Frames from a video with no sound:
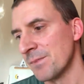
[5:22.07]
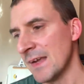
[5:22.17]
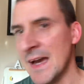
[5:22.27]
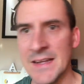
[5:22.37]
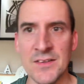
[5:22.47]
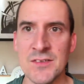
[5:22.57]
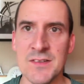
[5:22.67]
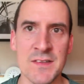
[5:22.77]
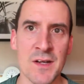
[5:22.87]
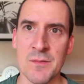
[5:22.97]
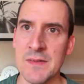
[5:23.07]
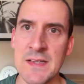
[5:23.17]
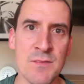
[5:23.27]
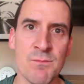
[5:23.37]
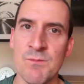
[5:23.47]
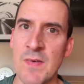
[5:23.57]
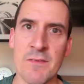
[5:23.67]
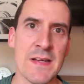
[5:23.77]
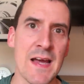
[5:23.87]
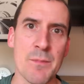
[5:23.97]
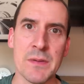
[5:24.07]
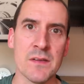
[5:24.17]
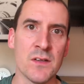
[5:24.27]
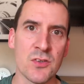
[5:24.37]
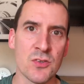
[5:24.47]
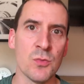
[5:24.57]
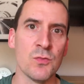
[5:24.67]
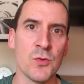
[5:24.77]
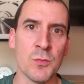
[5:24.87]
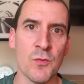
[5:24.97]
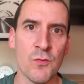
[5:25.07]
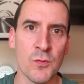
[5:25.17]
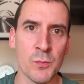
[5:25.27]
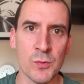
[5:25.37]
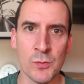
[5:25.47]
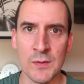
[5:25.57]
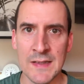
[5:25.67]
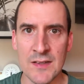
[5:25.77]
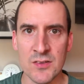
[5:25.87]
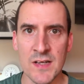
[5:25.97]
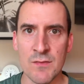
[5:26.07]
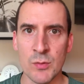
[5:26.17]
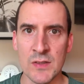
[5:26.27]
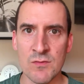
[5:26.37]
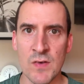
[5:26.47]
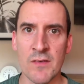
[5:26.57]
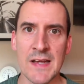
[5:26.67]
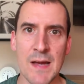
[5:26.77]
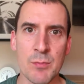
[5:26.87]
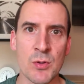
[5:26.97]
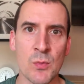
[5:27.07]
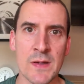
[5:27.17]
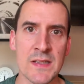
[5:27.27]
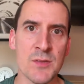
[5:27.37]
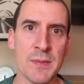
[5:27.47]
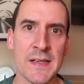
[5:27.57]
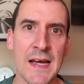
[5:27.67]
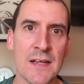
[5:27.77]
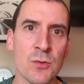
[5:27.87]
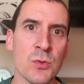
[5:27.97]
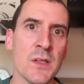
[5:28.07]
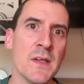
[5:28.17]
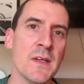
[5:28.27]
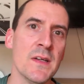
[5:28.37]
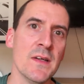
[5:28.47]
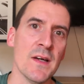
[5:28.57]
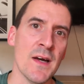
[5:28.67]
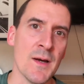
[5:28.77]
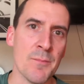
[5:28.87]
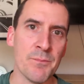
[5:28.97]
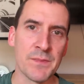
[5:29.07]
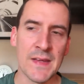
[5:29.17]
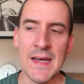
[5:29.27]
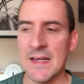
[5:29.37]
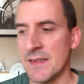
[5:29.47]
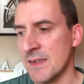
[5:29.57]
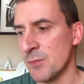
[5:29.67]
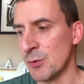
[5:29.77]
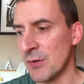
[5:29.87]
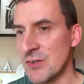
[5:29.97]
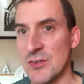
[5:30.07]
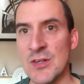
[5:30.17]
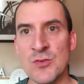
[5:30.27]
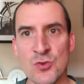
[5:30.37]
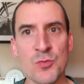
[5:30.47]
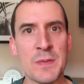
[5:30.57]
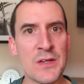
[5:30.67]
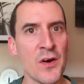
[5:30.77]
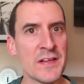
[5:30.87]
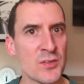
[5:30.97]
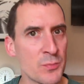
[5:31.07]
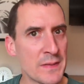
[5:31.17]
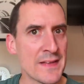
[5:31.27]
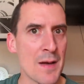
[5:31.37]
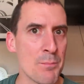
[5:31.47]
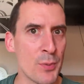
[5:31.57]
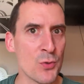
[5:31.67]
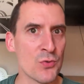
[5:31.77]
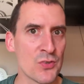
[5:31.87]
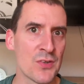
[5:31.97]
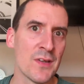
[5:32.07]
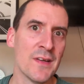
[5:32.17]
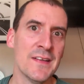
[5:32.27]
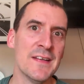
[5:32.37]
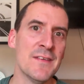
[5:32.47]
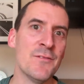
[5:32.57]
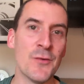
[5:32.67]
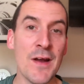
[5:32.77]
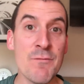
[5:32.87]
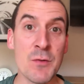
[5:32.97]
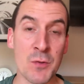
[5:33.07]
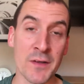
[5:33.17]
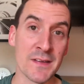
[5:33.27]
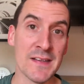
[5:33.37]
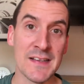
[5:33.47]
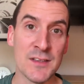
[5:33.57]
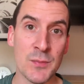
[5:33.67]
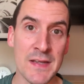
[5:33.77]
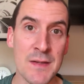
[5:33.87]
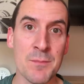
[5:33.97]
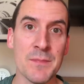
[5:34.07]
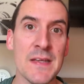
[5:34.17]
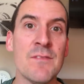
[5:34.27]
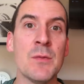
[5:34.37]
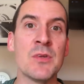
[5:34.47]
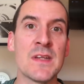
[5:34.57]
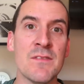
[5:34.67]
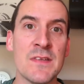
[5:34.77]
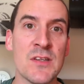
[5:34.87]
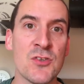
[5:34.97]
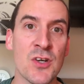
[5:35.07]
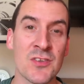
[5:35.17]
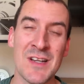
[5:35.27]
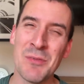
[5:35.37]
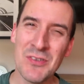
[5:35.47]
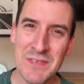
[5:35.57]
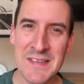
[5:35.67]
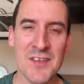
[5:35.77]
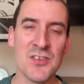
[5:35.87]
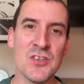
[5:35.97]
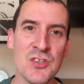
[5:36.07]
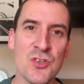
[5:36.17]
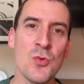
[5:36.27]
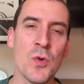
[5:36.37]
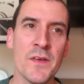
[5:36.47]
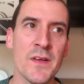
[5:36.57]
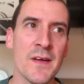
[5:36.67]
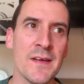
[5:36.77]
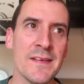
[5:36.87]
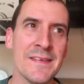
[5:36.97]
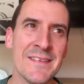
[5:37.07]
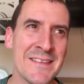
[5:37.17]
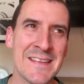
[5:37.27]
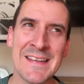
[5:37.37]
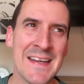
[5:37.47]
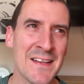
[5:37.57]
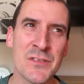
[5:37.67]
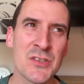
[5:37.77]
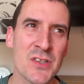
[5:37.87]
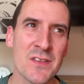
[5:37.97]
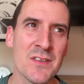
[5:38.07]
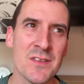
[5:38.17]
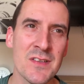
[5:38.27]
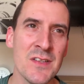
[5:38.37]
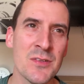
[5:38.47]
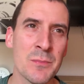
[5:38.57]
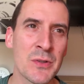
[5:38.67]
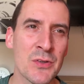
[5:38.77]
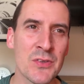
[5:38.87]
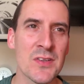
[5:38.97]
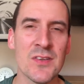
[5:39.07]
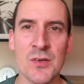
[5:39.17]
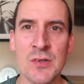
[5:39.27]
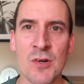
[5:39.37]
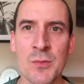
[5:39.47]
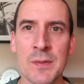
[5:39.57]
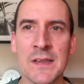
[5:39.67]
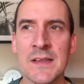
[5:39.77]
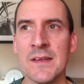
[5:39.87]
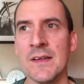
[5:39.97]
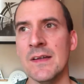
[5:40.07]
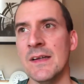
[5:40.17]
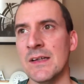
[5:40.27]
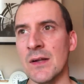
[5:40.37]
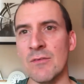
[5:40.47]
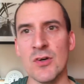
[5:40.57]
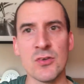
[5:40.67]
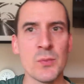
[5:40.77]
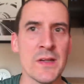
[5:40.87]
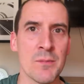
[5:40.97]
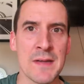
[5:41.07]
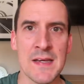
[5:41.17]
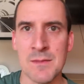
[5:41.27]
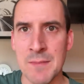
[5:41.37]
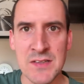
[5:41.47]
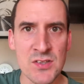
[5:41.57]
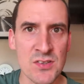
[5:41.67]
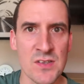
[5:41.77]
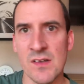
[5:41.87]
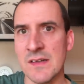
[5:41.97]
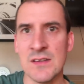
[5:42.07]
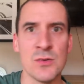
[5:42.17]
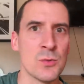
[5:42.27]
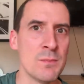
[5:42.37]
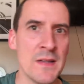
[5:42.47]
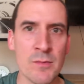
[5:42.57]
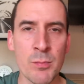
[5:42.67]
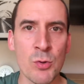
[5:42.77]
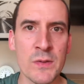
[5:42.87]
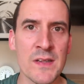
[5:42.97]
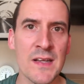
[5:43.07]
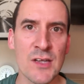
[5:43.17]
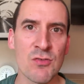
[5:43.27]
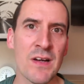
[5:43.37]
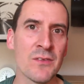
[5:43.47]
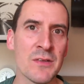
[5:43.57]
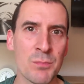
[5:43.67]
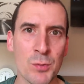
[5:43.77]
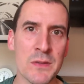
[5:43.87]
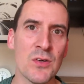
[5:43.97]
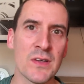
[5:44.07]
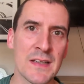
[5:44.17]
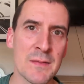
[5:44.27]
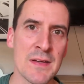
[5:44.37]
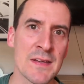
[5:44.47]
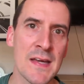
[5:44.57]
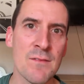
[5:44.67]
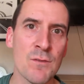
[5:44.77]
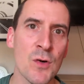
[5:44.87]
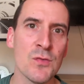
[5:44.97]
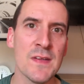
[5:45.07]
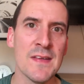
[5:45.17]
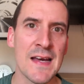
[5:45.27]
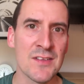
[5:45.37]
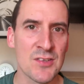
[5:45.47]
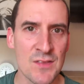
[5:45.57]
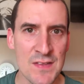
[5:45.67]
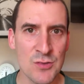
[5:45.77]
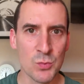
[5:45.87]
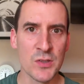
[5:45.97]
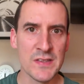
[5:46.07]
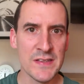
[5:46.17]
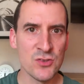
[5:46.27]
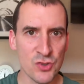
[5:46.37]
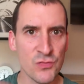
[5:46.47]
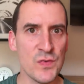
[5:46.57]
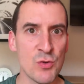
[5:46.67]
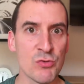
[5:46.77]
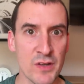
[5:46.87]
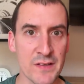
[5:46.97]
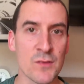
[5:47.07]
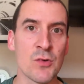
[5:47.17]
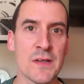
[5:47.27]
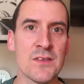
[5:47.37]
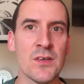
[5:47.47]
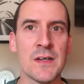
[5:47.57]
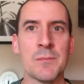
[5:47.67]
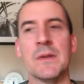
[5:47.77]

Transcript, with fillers: And, you know, he's very happy at Arsenal from all accounts, and everyone is very happy with the way he's being handled and his progression. It would just be nice. It would be that boost for everyone connected with him if he was given this chance now. Because if he doesn't, you do wonder, is he going to get another chance this season? Because there's no Europa League. You know, if Arsenal end up getting Manchester United or Liverpool in the next round, he's probably not going to get involved in that. So this one, it just feels like the right time.